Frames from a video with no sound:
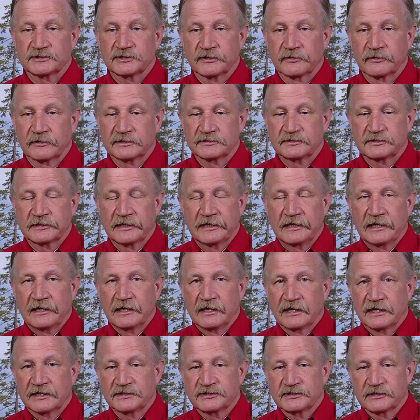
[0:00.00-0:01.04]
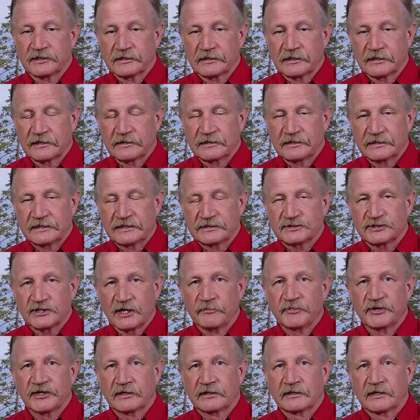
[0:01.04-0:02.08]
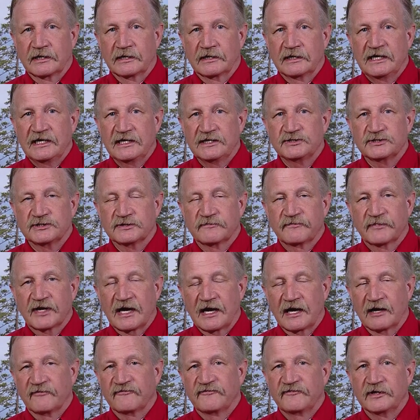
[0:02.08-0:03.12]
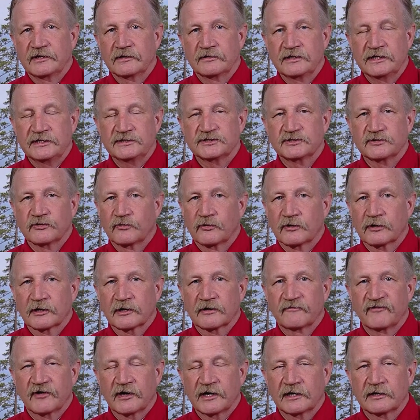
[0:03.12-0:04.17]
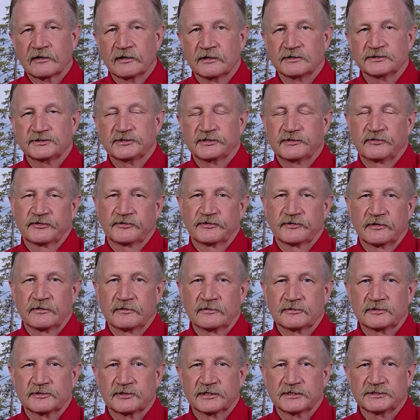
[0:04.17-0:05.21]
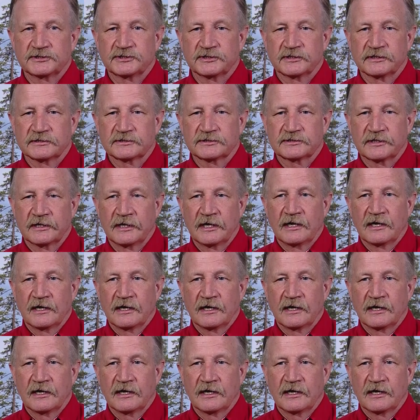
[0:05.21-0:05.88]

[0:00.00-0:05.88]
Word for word: So it's, it's, a, it's something that each cattle feeder needs to work very closely with their nutritionist